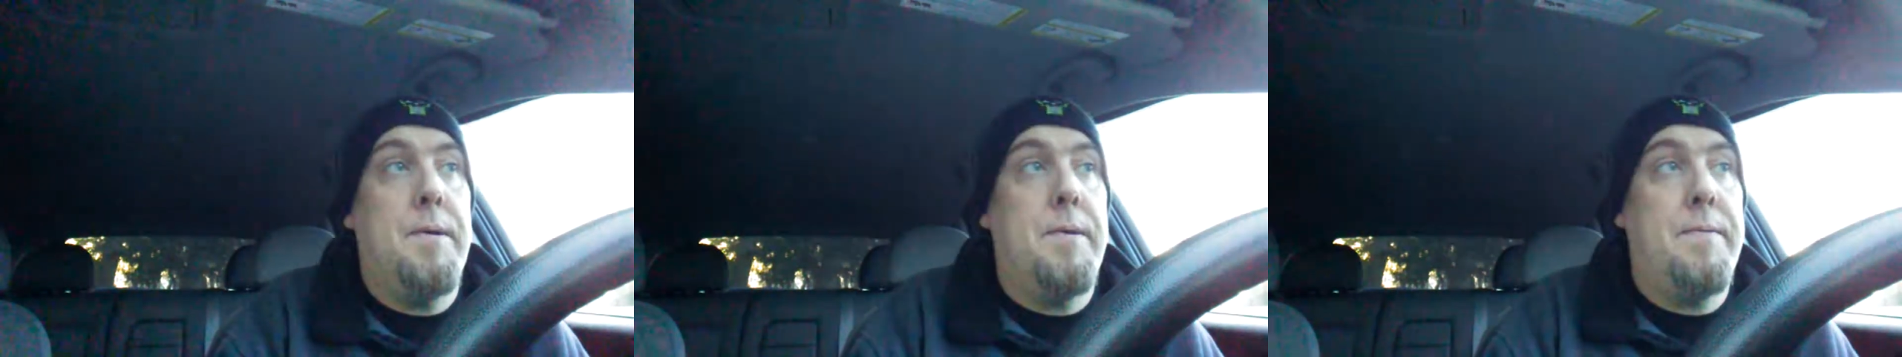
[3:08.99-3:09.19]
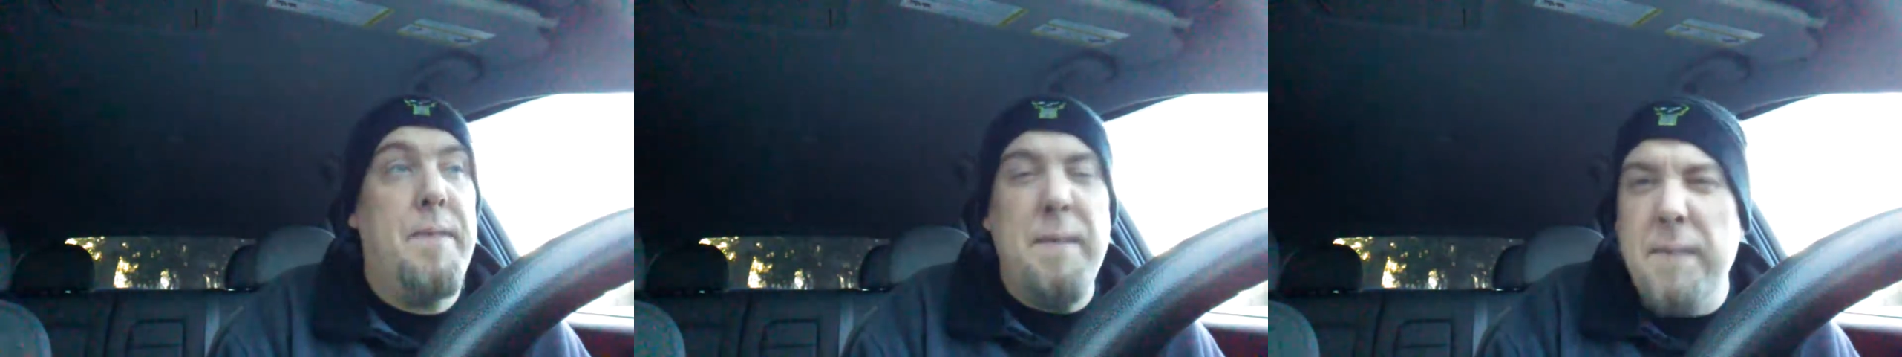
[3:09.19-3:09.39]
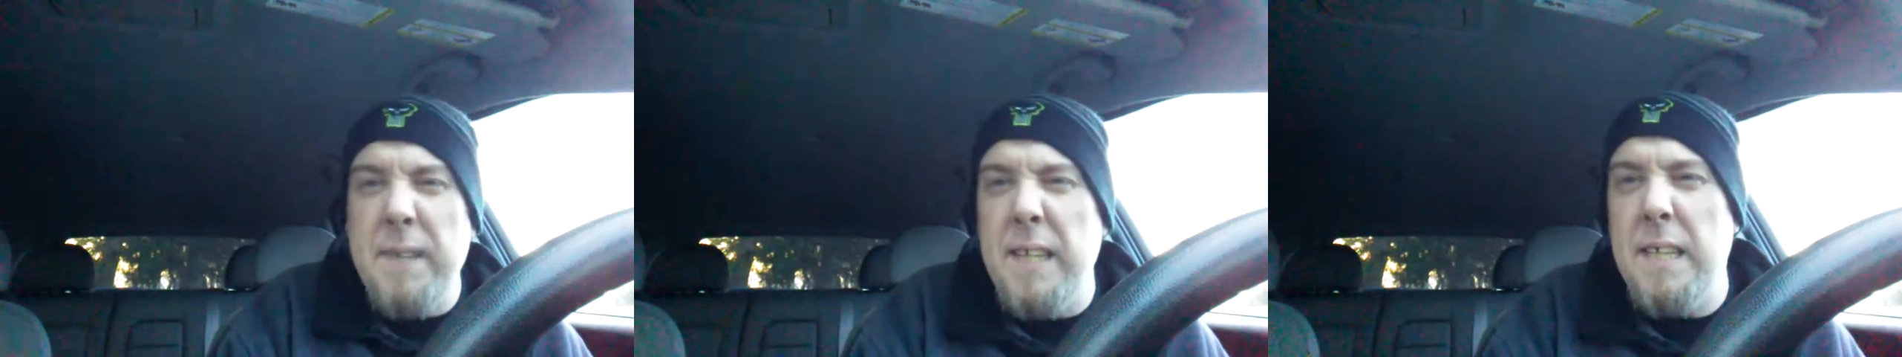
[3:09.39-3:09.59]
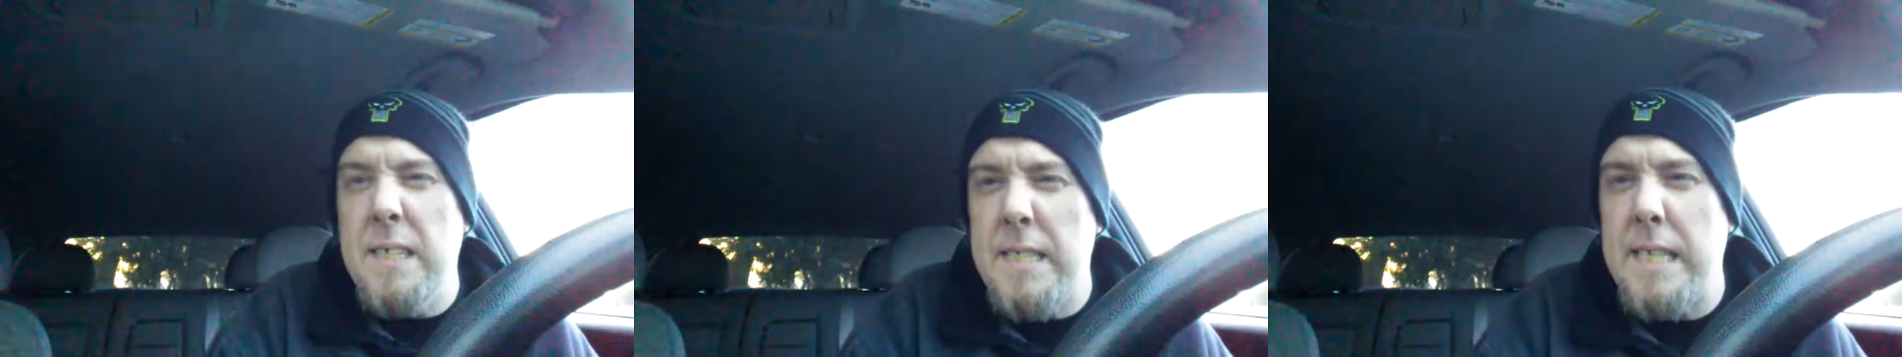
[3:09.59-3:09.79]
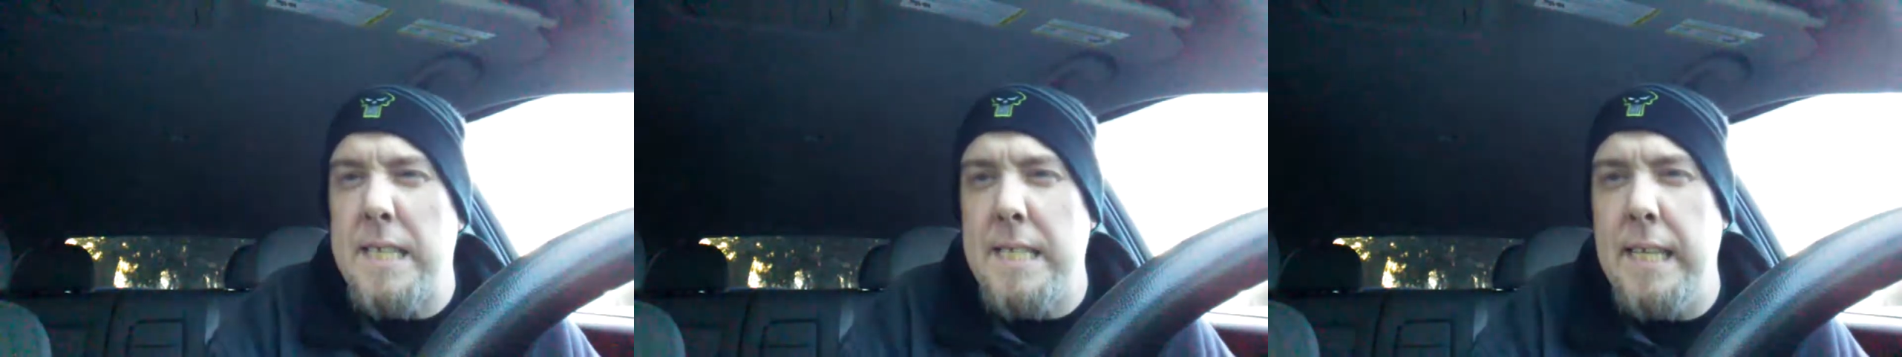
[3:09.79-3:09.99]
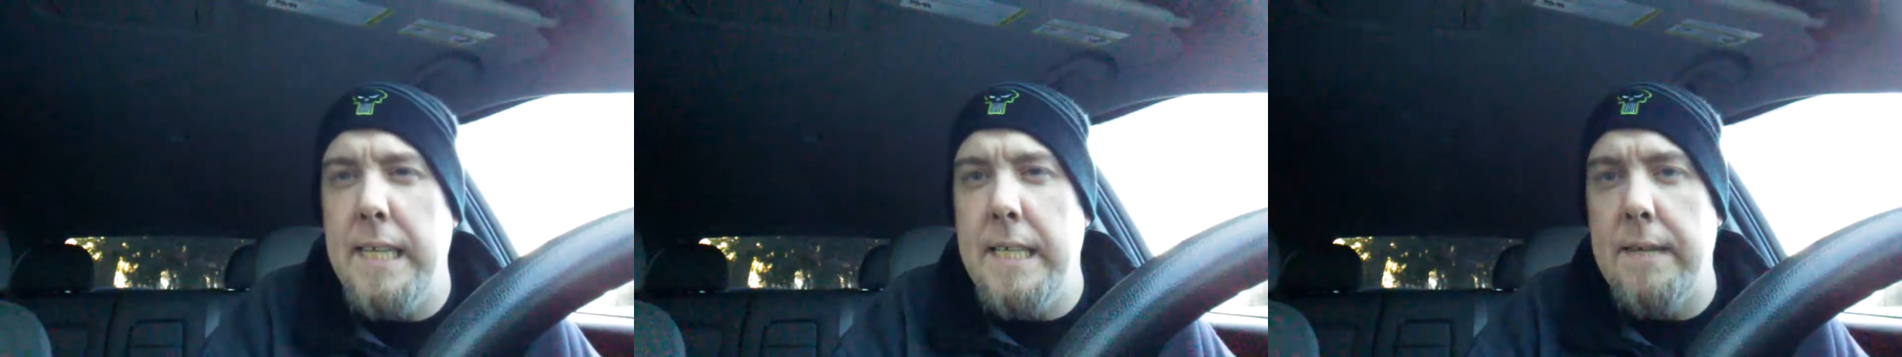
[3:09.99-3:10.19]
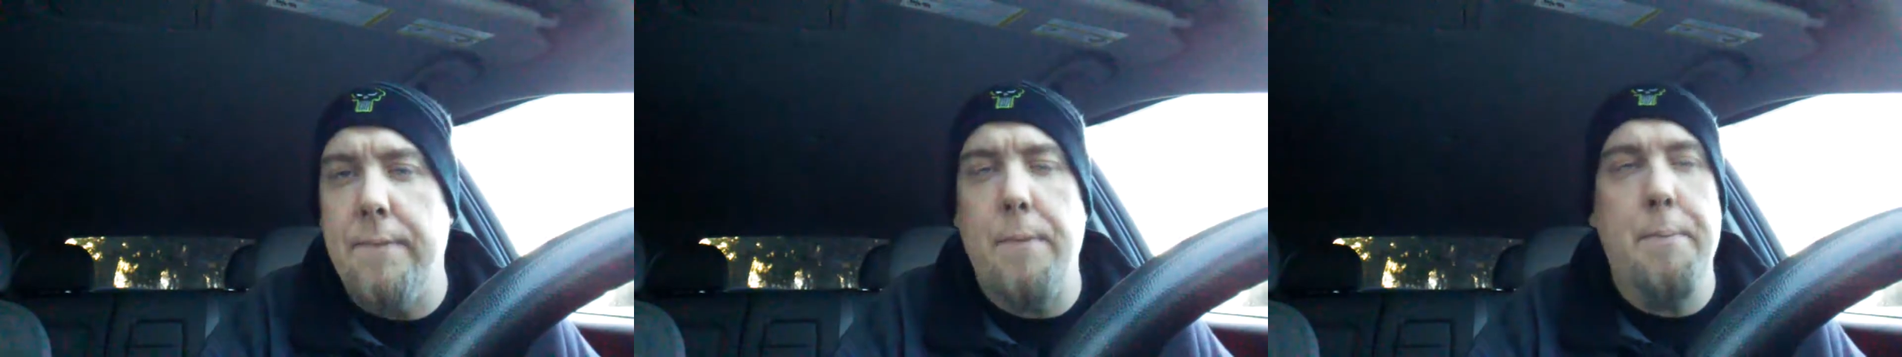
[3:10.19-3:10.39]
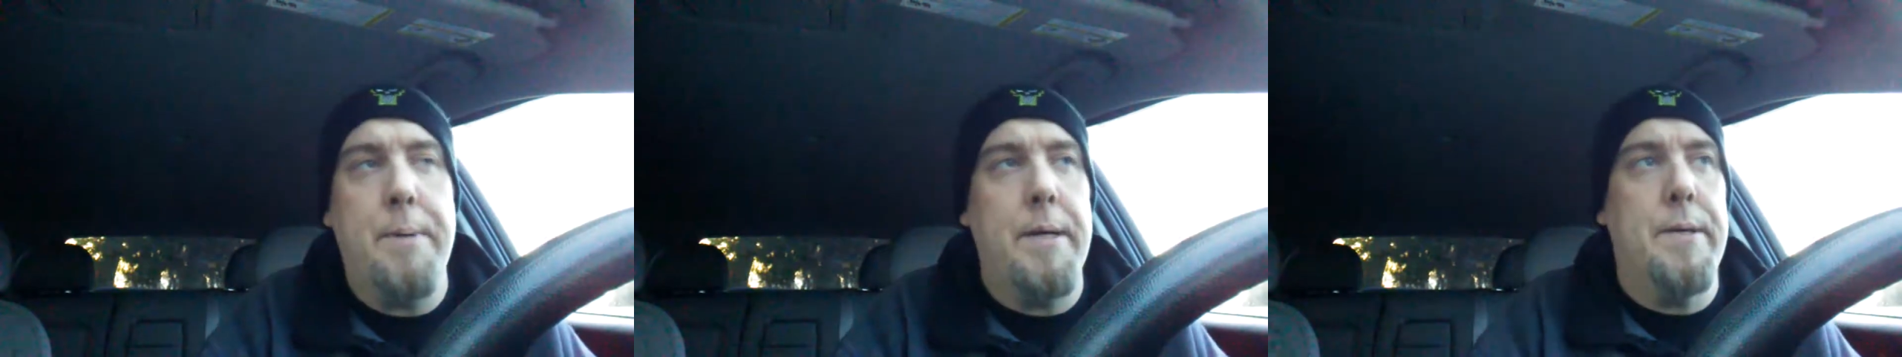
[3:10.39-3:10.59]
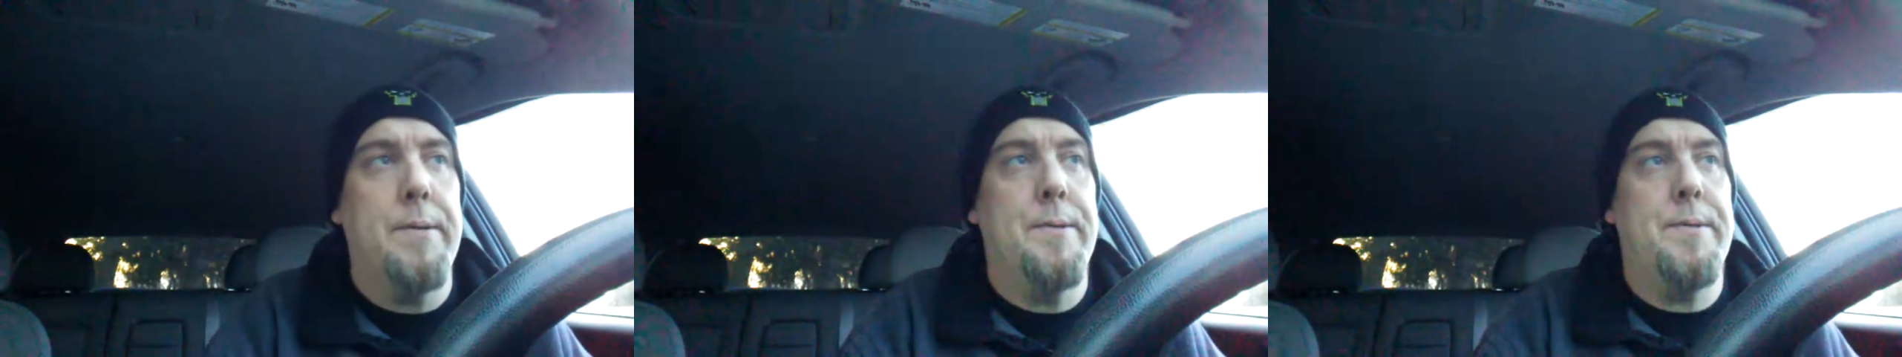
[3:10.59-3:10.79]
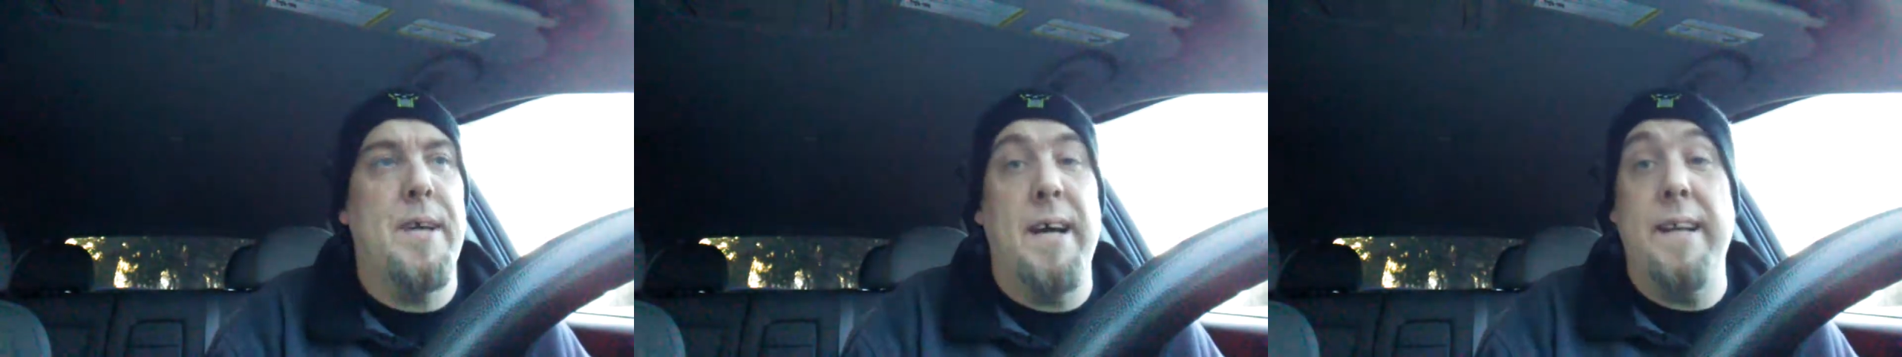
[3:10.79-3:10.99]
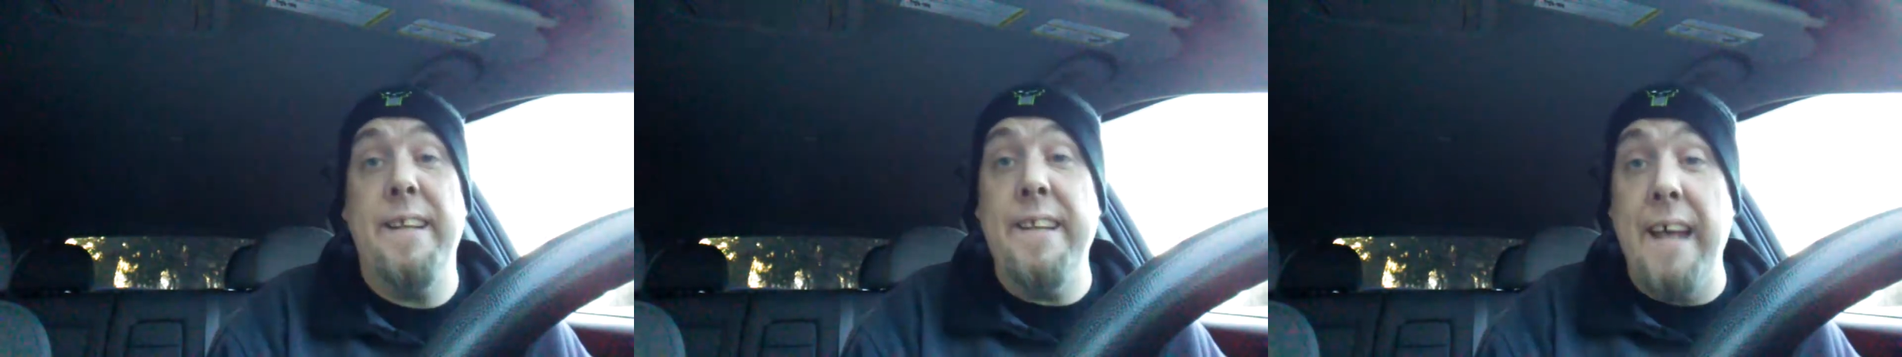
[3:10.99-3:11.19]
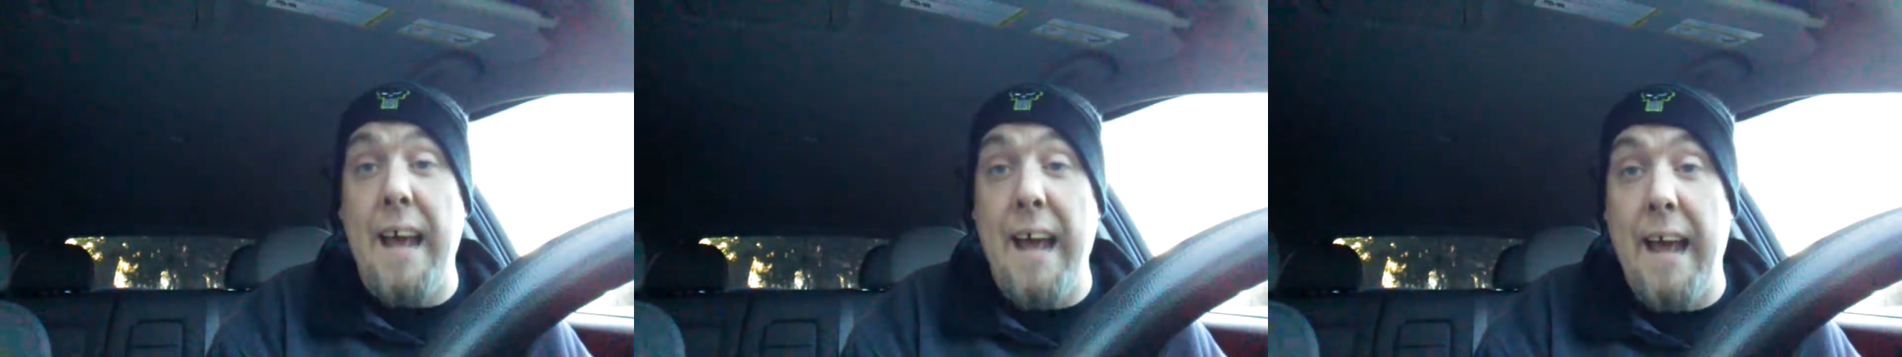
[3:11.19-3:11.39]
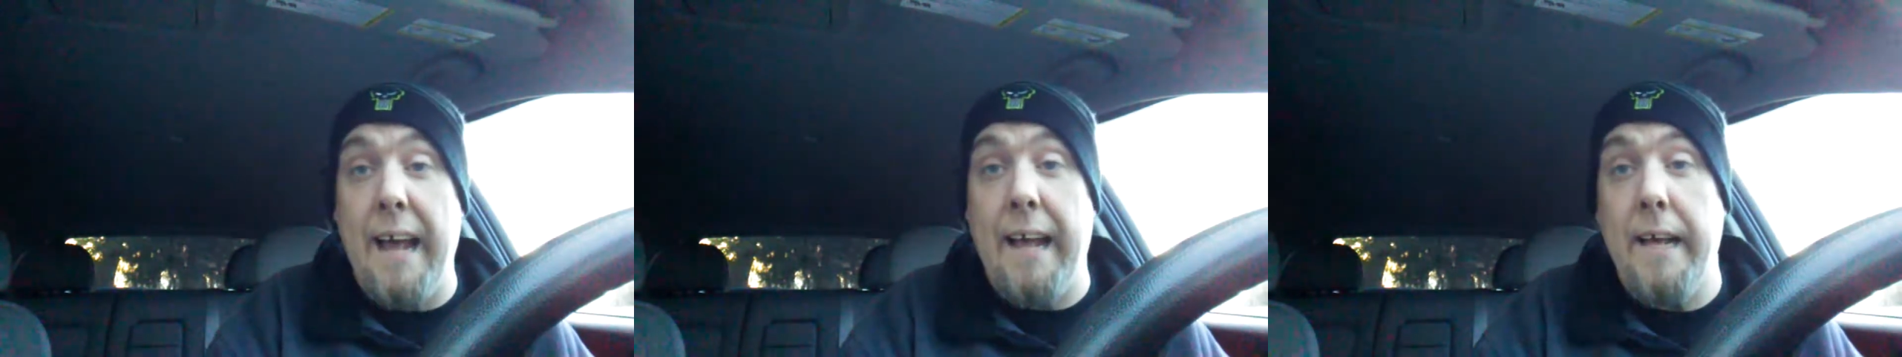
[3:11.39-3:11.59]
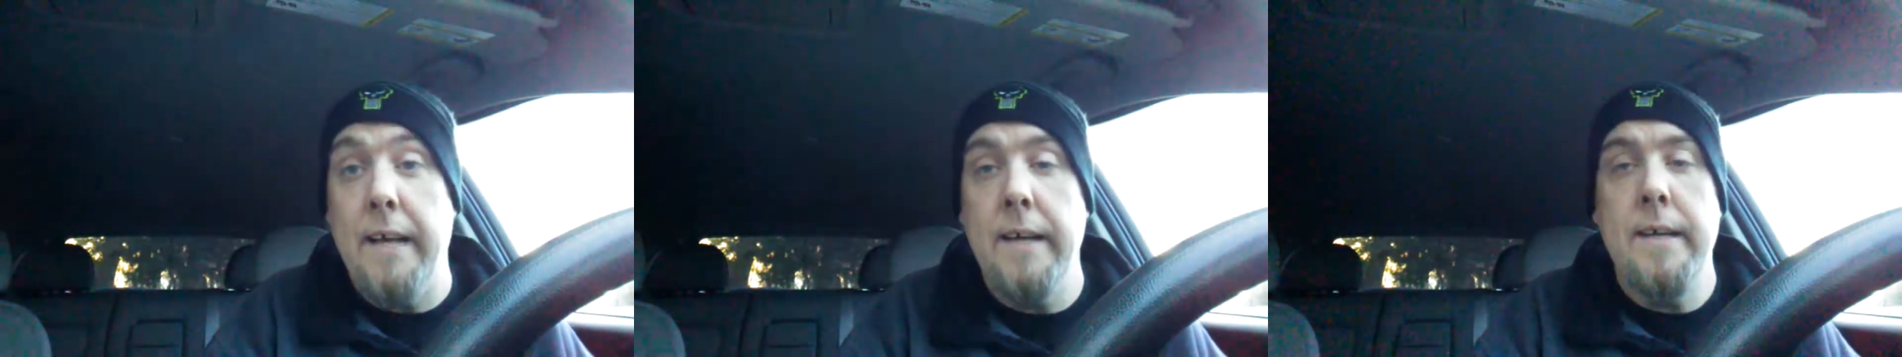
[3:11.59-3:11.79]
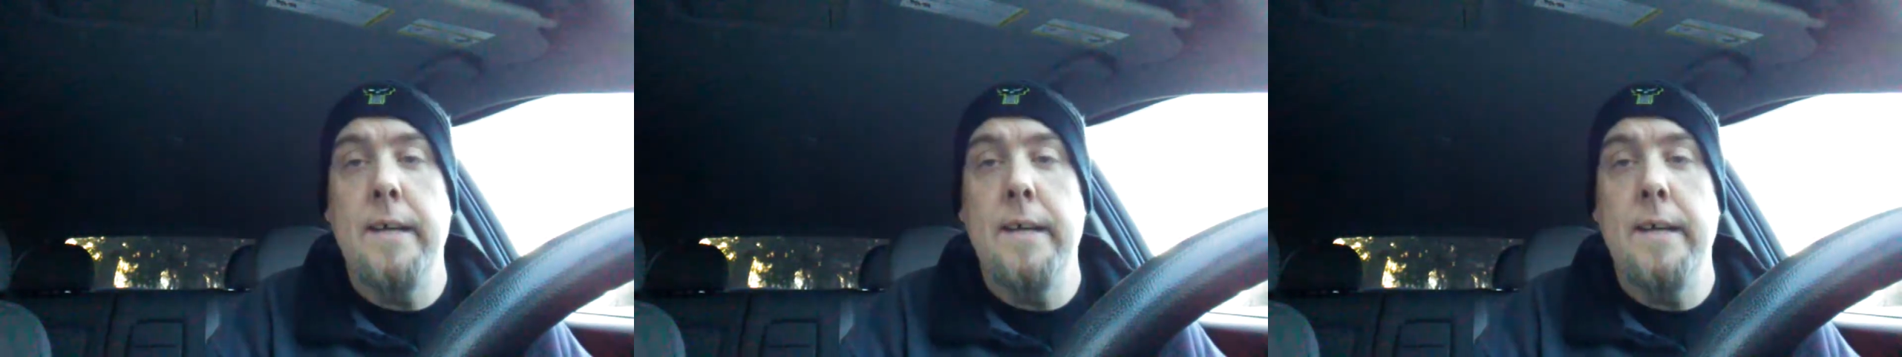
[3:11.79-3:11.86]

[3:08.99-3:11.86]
15, 16 different pills a day